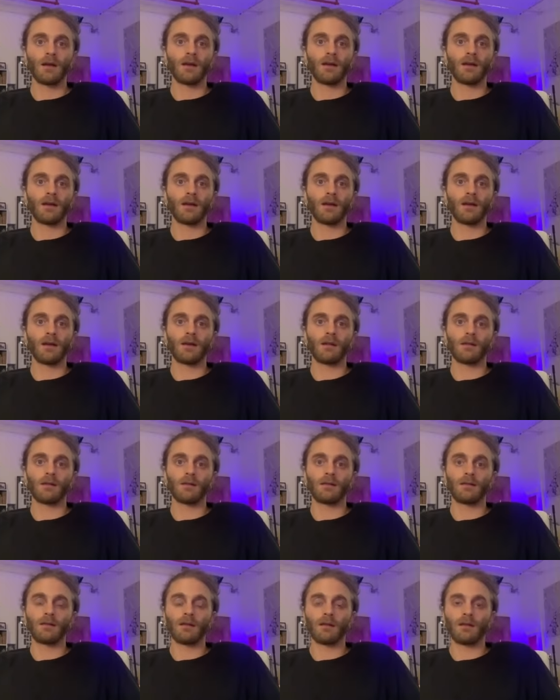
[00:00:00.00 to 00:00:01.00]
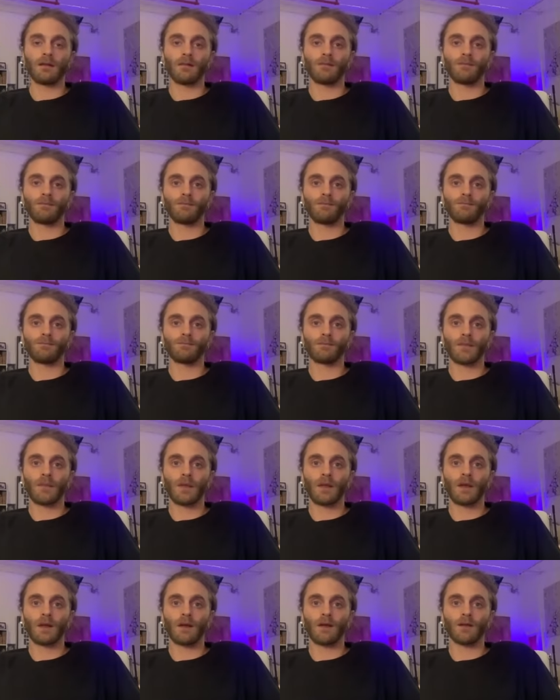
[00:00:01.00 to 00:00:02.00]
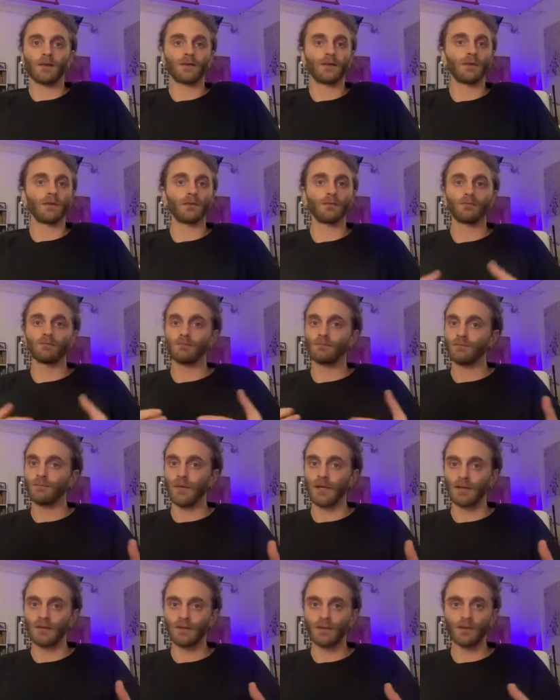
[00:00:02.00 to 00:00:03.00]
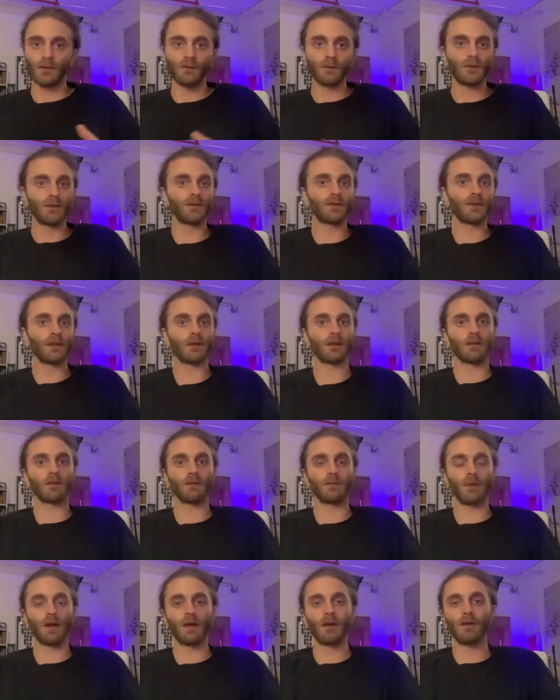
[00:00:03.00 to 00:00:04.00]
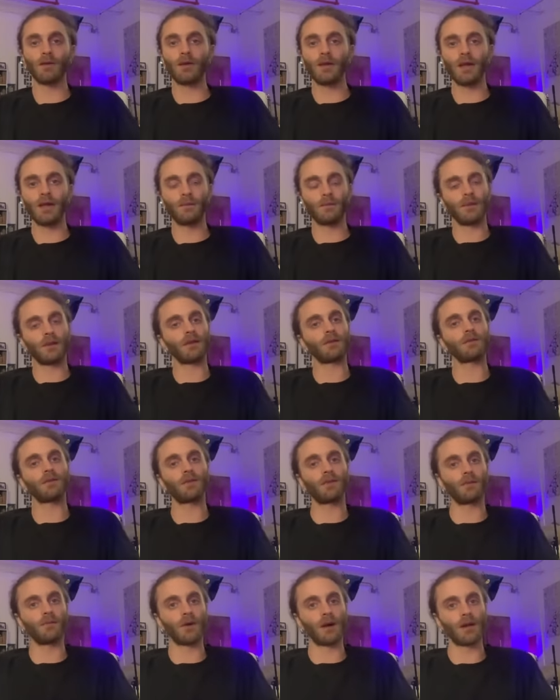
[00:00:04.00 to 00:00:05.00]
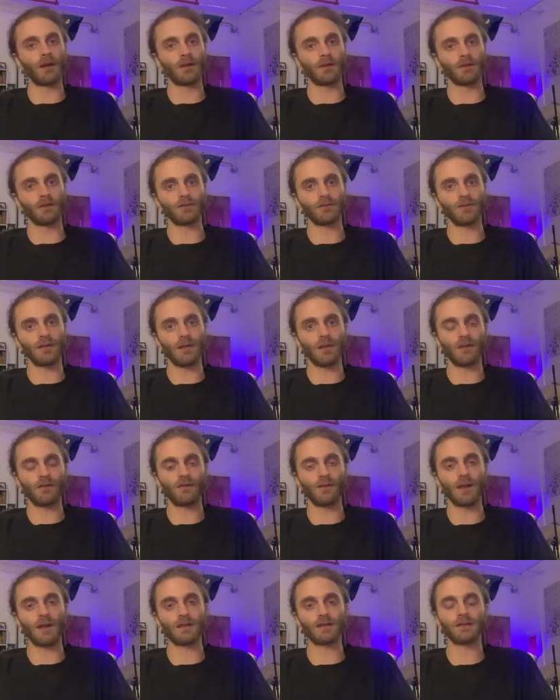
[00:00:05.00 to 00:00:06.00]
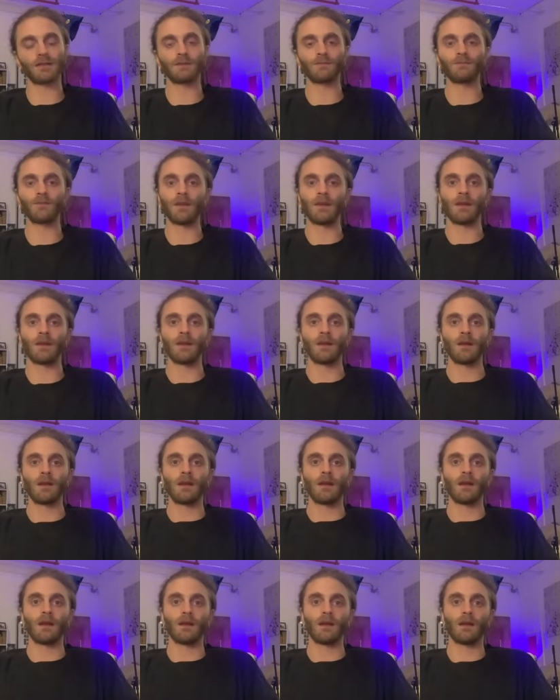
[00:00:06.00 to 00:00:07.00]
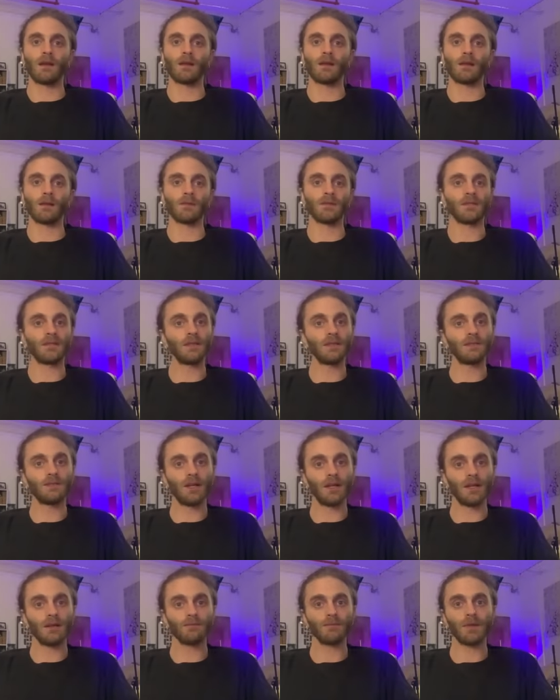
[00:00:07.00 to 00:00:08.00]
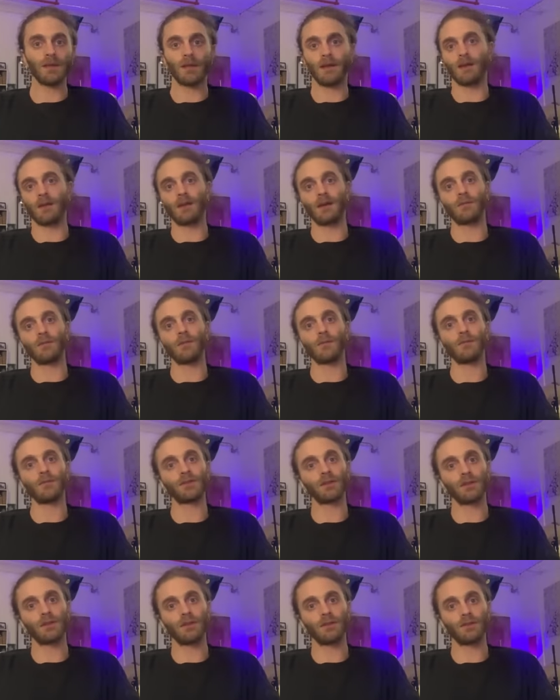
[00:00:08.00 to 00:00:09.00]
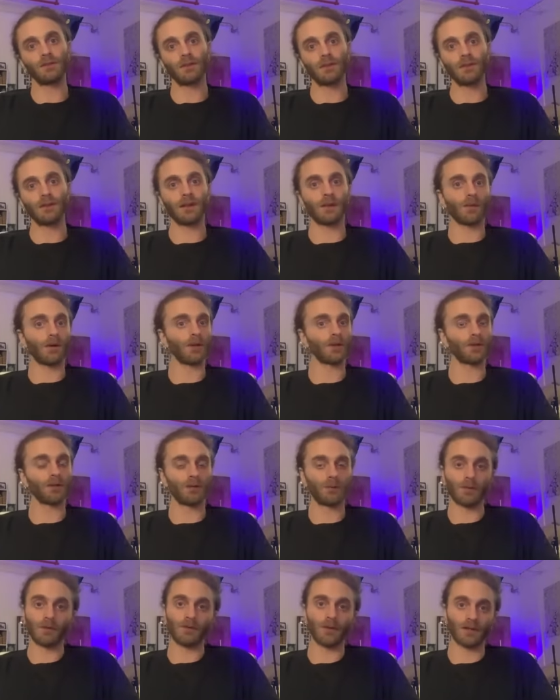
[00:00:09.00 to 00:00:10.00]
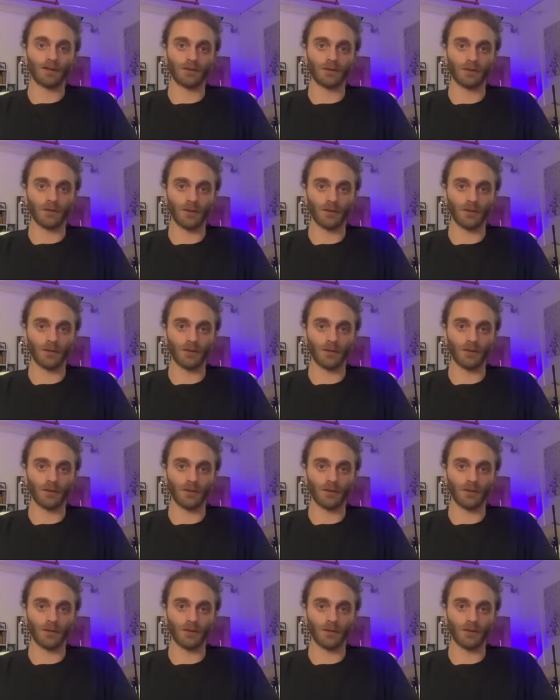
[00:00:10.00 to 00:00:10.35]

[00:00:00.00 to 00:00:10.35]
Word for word: And um, I also make solo music under my own name and under the moniker GDFX and I'm a DJ, and I'm a music teacher, and I'm also a professional